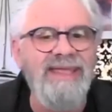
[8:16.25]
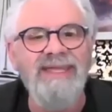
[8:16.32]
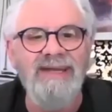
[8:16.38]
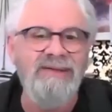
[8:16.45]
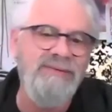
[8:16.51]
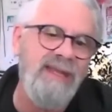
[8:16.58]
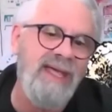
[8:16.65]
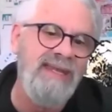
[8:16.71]

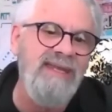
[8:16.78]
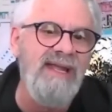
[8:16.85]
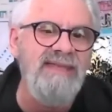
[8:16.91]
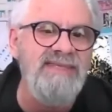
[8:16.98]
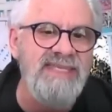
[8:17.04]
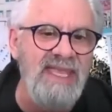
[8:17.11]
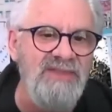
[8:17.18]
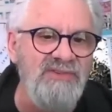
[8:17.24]

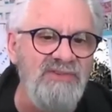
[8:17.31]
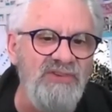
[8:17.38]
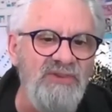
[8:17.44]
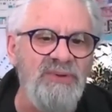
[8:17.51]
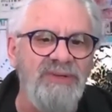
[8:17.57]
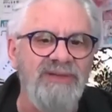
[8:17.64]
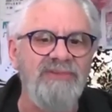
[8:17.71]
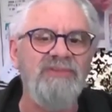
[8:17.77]
99-cent
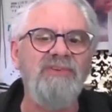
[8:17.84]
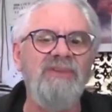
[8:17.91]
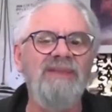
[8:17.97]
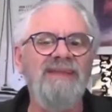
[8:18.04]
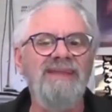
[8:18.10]
stores.